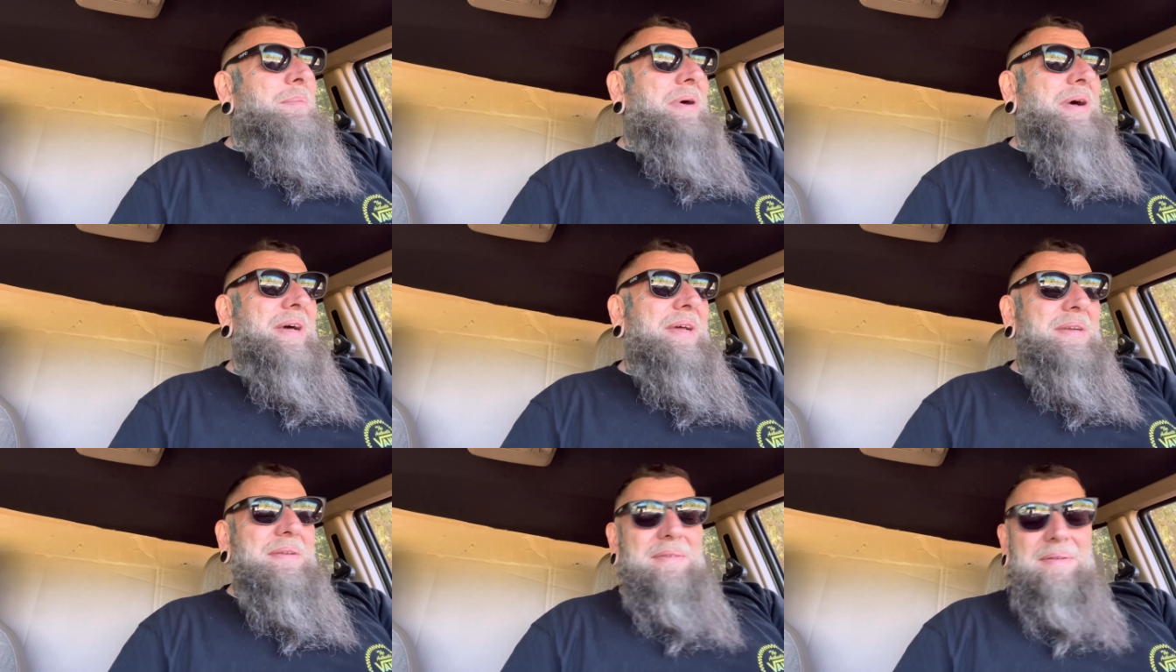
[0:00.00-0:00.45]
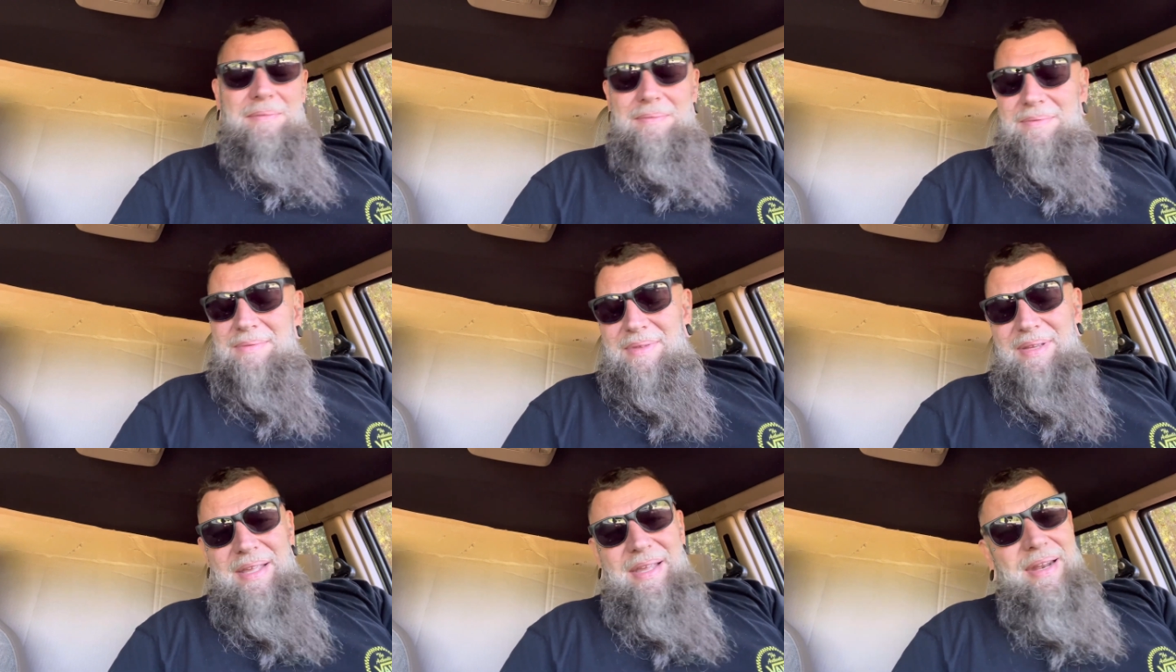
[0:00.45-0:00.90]
but
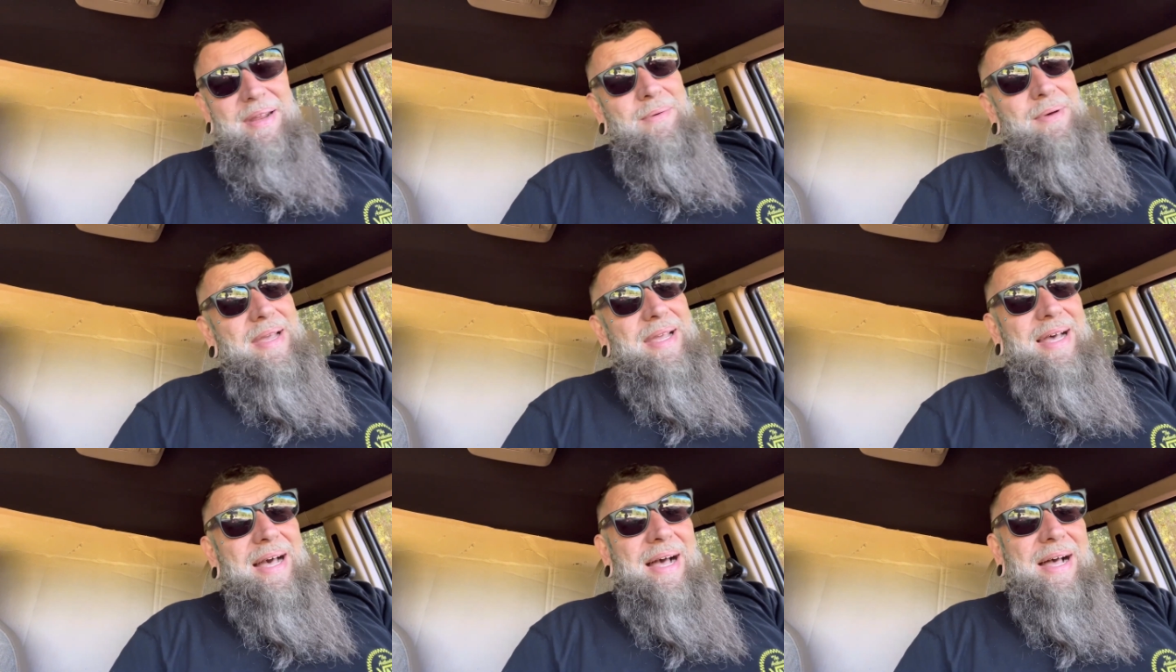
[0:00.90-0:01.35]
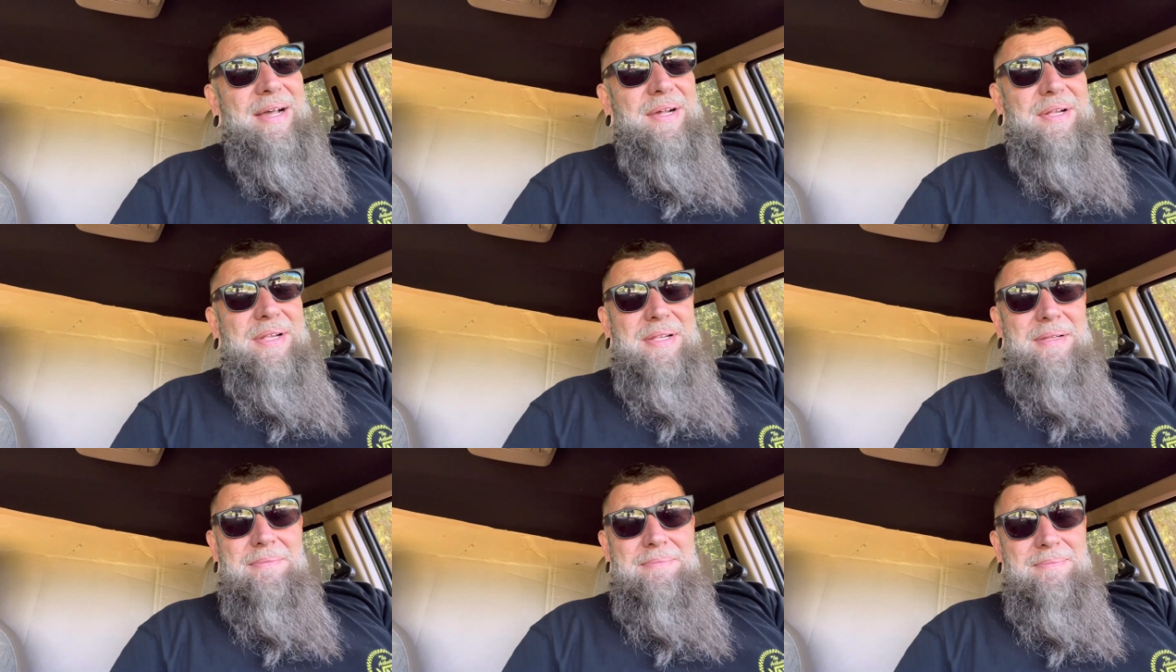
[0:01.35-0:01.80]
anyway,
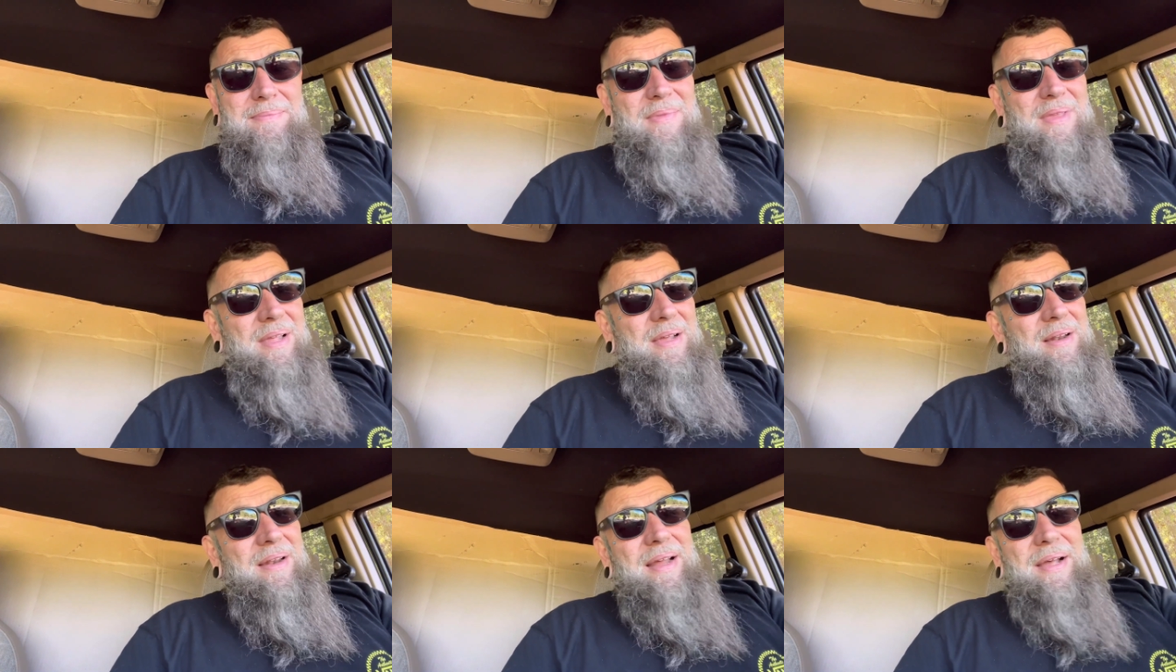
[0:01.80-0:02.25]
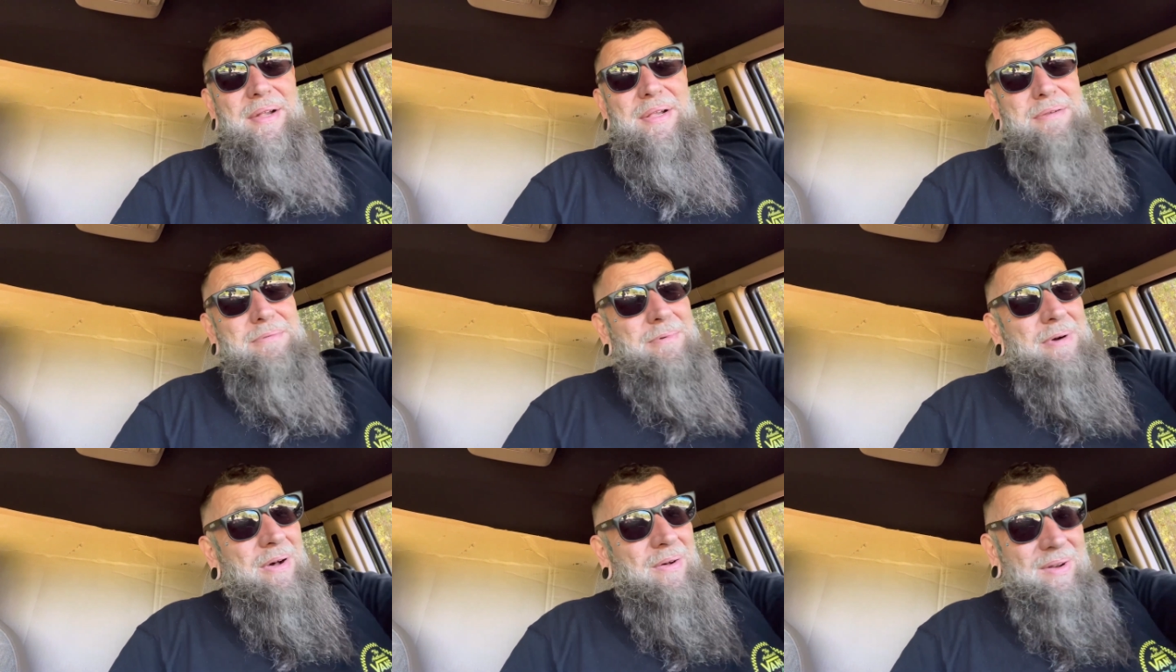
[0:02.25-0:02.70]
guys,
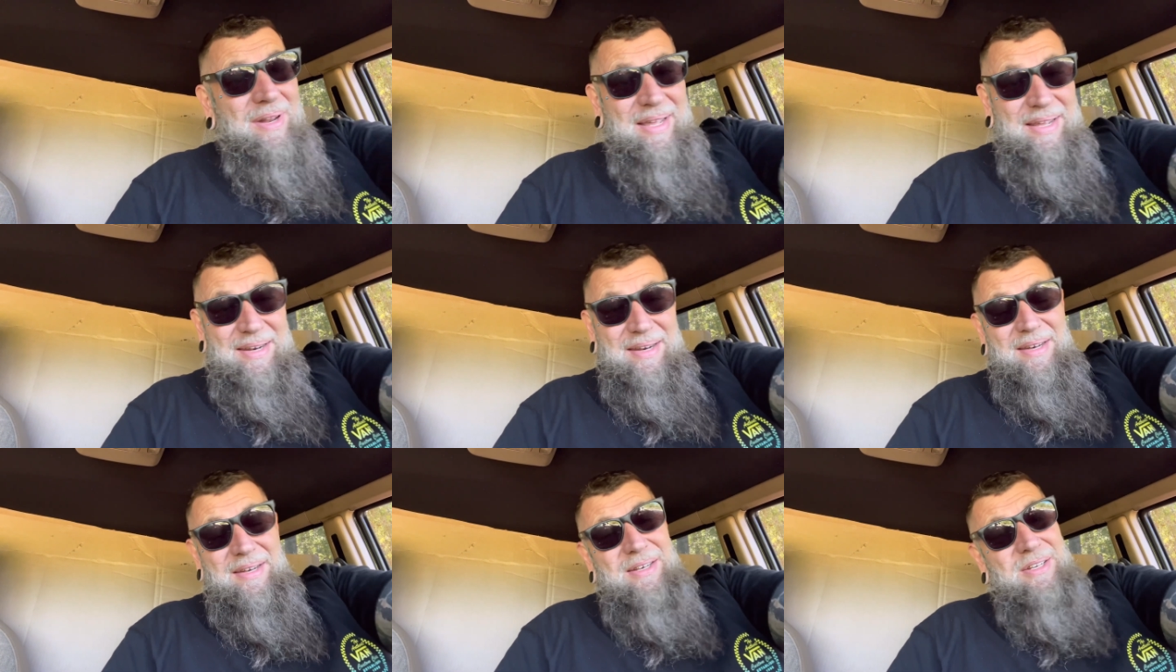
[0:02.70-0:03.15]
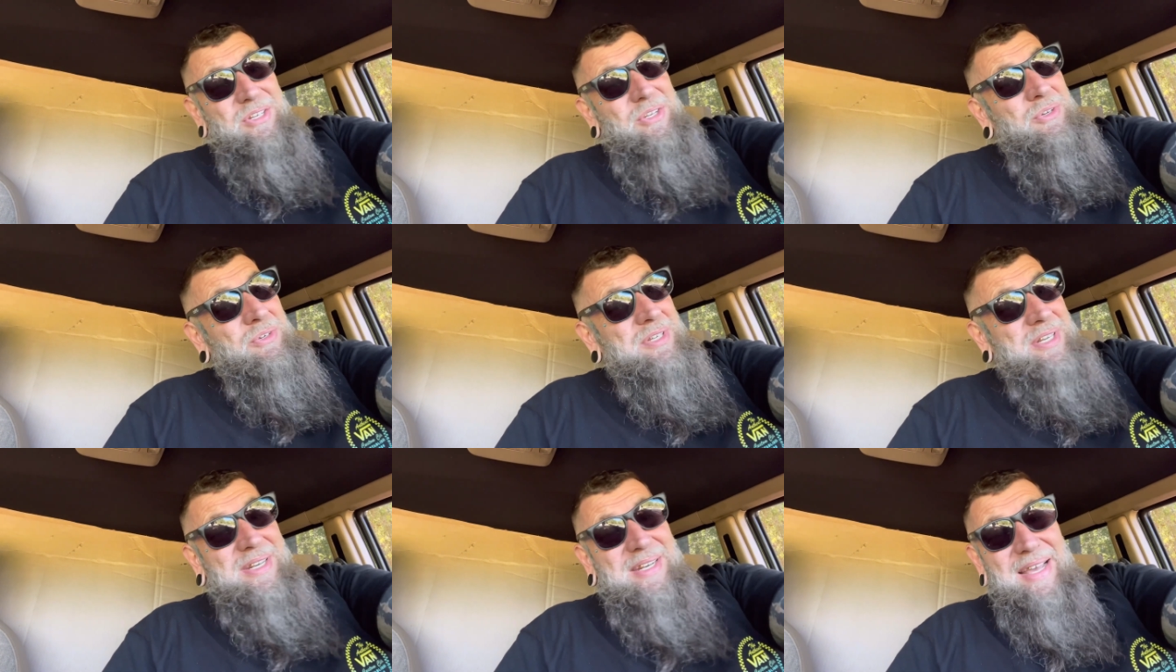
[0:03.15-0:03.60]
let's roll it
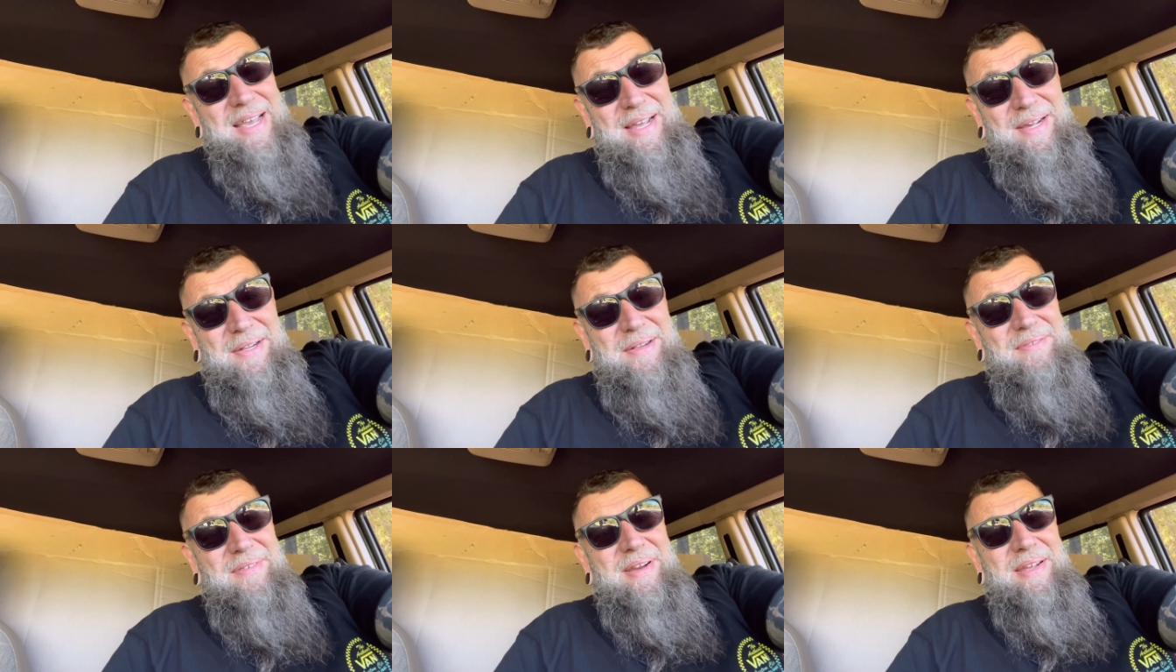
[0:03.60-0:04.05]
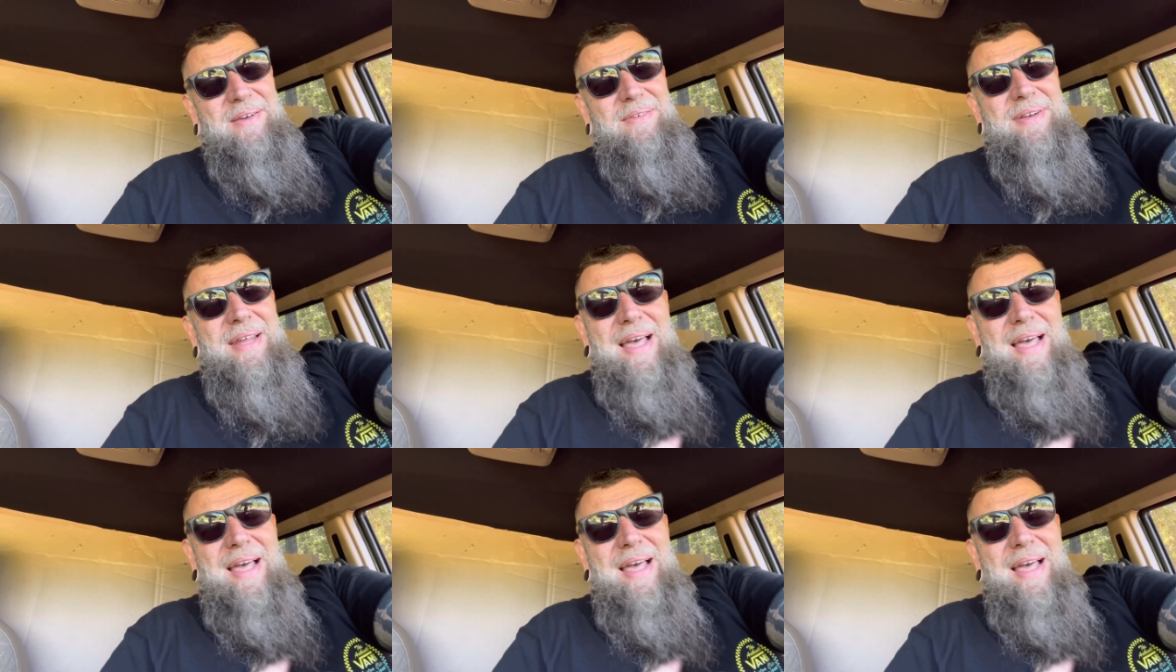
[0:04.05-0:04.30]
to today's video.